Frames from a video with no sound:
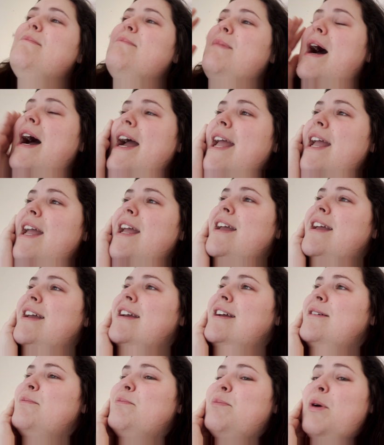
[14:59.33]

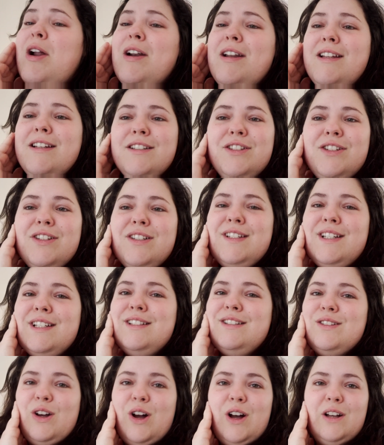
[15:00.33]
My body is just
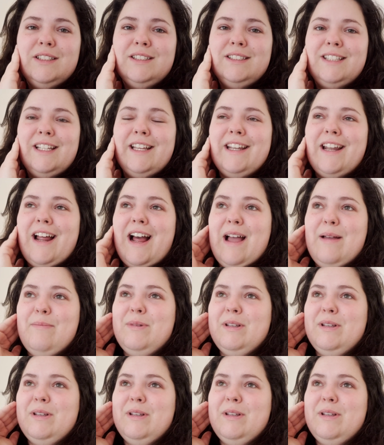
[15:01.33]
exhausted. I'm